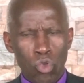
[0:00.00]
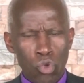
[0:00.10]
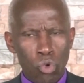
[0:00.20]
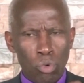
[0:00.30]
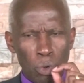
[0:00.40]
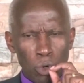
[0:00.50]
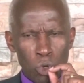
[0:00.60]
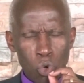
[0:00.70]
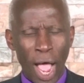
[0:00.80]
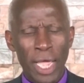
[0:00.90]
you
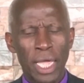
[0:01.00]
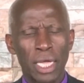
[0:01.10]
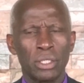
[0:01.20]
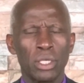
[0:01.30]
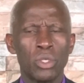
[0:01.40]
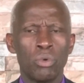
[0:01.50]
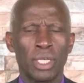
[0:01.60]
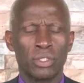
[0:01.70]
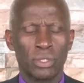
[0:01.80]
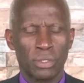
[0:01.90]
are
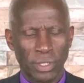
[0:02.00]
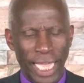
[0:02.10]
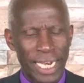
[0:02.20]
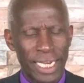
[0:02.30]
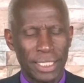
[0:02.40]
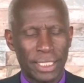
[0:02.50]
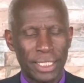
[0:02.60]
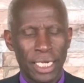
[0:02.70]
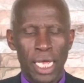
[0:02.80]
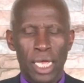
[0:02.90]
silent